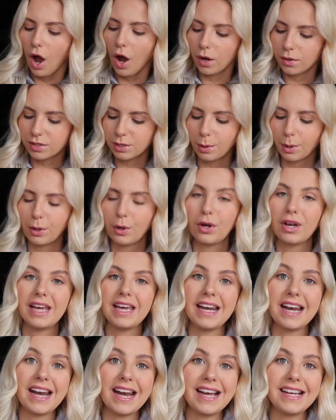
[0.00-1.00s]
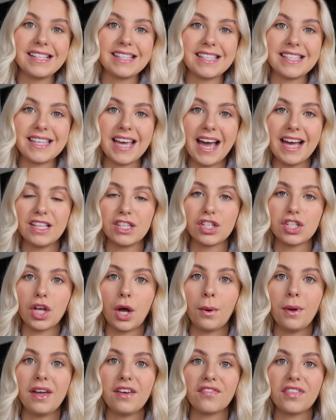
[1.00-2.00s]
Oh, so I've got it in an 8 to 10,
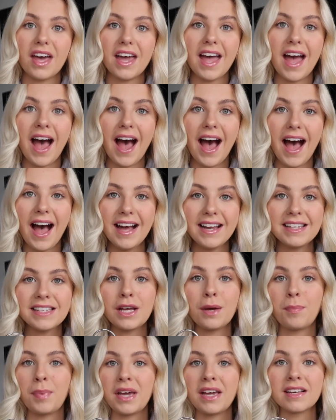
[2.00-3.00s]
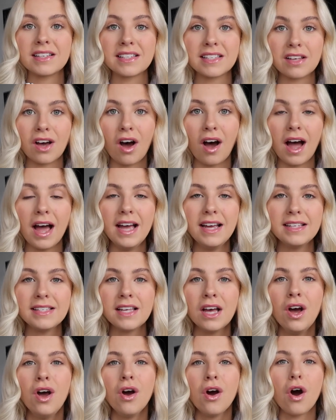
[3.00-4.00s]
so if they had a bigger size